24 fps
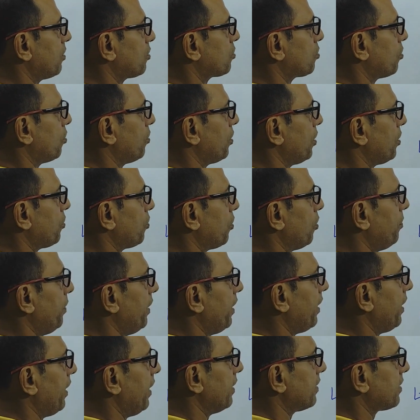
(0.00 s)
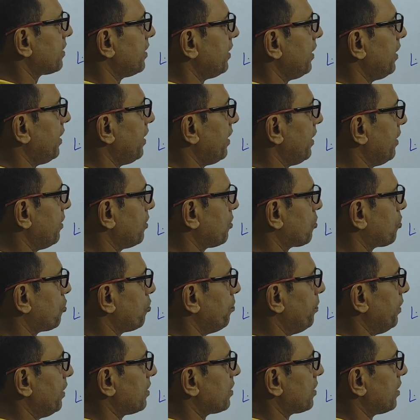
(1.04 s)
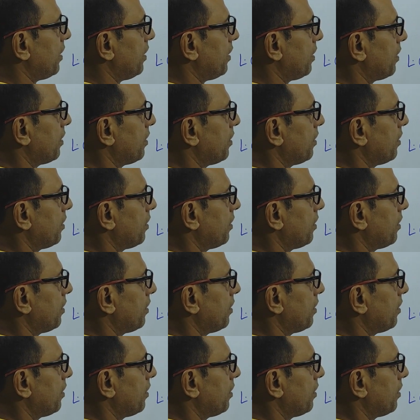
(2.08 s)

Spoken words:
So it will be AC is to BC.